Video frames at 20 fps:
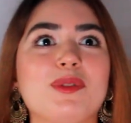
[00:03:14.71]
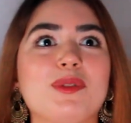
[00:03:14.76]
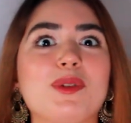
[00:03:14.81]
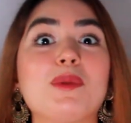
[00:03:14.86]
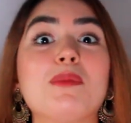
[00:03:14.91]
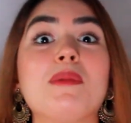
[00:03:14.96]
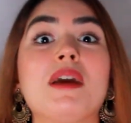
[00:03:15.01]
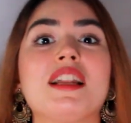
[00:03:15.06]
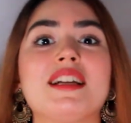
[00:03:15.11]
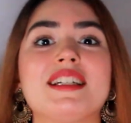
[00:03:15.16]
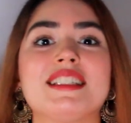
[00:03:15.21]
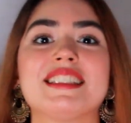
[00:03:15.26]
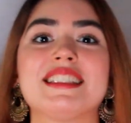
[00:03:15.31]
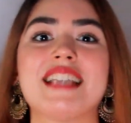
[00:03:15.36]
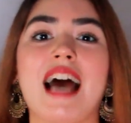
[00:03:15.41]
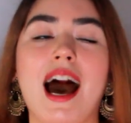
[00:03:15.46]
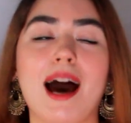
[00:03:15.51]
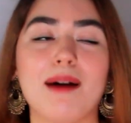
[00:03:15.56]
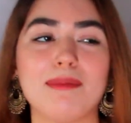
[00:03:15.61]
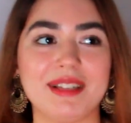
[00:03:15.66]
Tu Mere
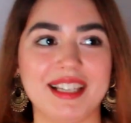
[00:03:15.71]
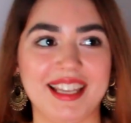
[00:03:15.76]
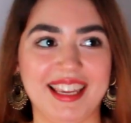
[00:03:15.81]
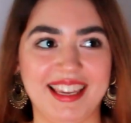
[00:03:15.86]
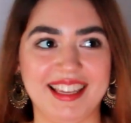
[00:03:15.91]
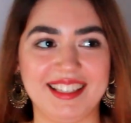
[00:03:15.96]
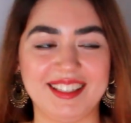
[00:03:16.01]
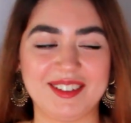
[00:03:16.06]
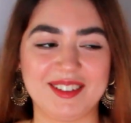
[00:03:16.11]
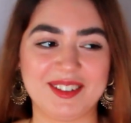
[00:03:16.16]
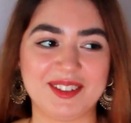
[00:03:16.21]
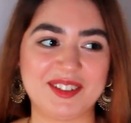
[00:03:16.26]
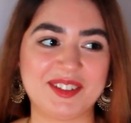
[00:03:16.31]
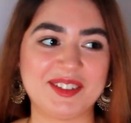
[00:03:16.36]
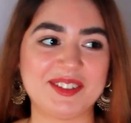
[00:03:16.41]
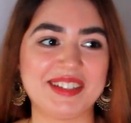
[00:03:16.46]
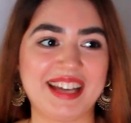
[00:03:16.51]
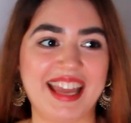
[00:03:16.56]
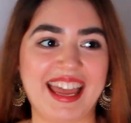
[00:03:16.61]
Samne, you know?